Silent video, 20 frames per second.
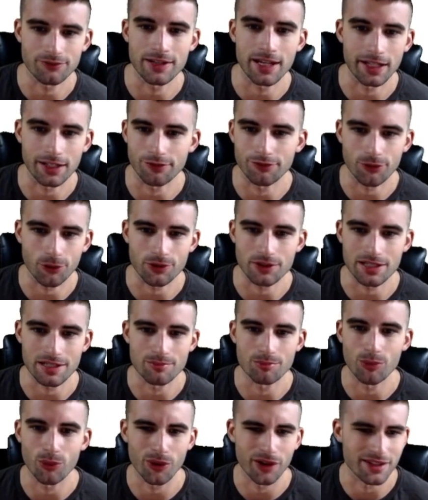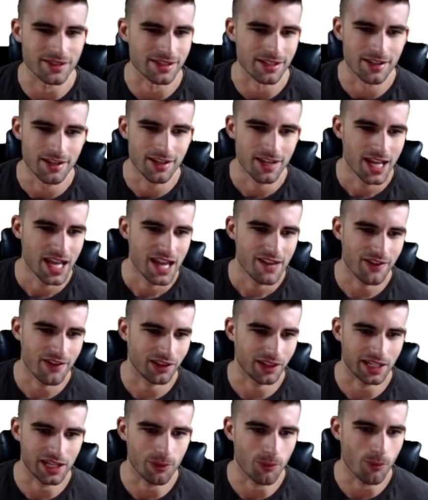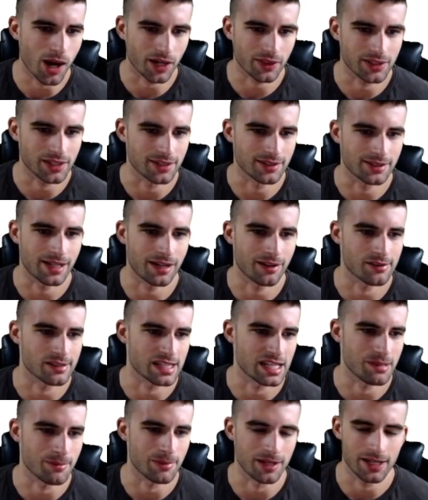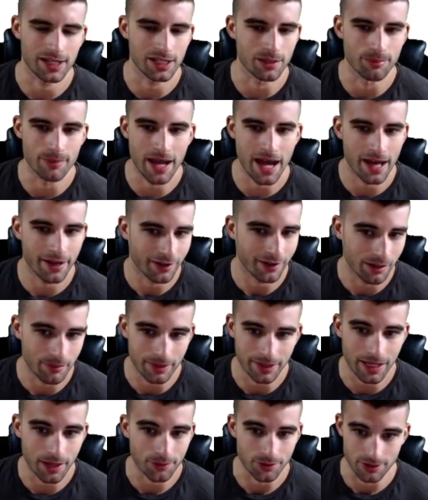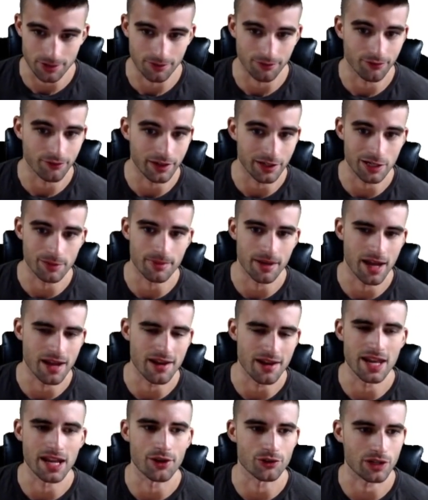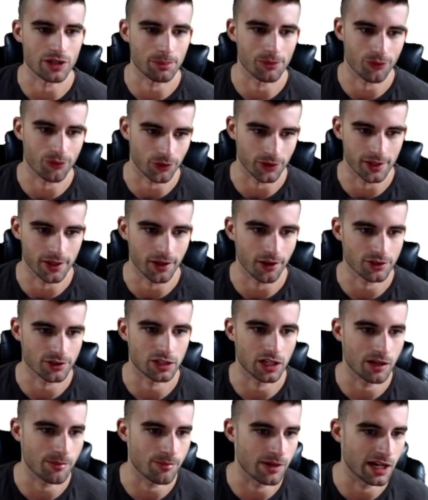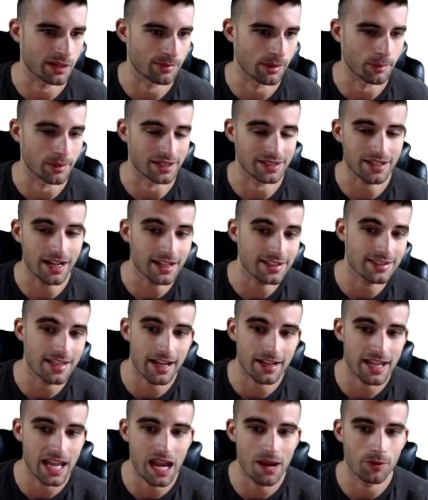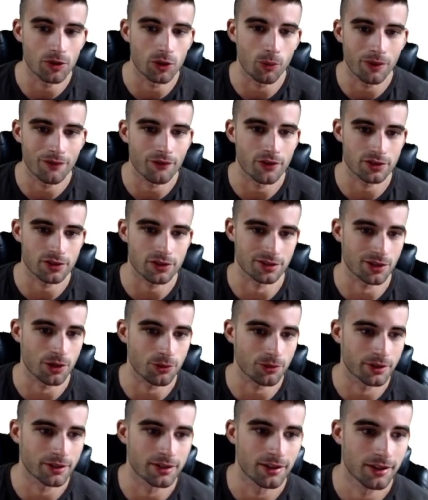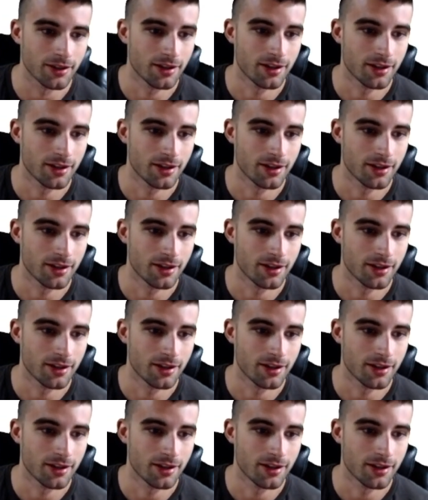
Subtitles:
negative 14 points. Felt like he walked the entire team. He hit a batter. I mean, that was just a very bad day. It was right before the All-Star break. But besides that game and the one versus Oakland,